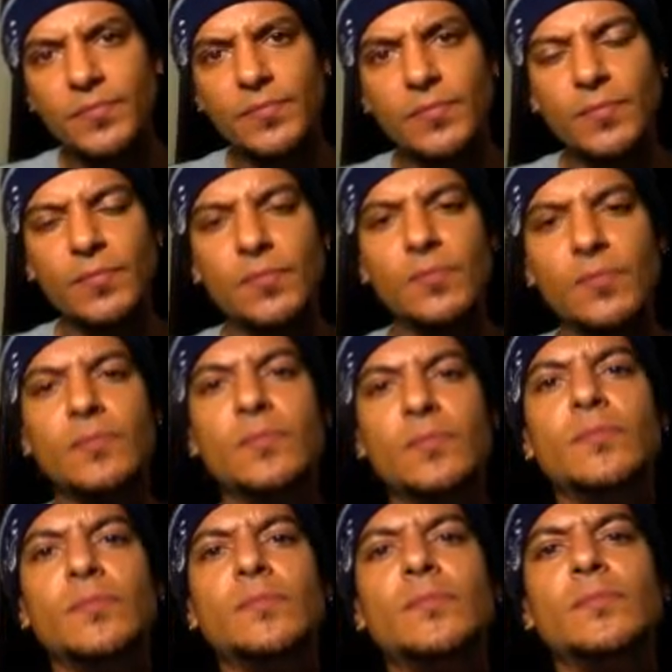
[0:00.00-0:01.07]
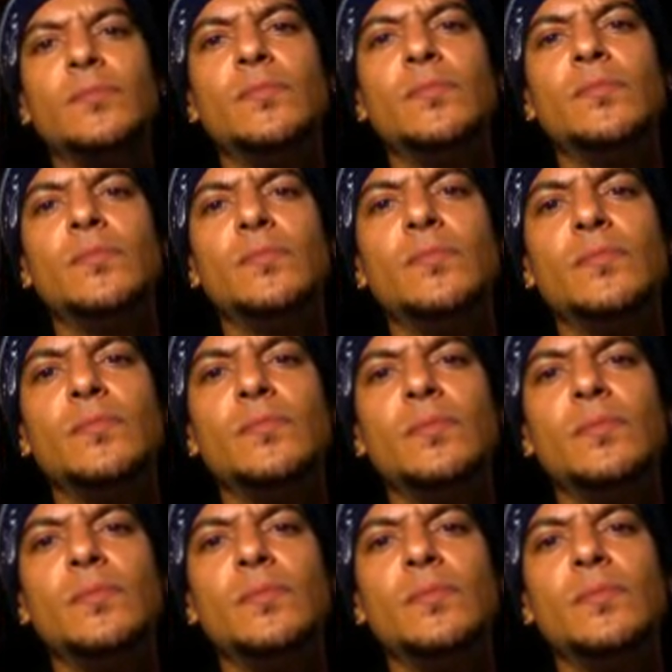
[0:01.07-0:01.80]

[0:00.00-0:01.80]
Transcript: (silence)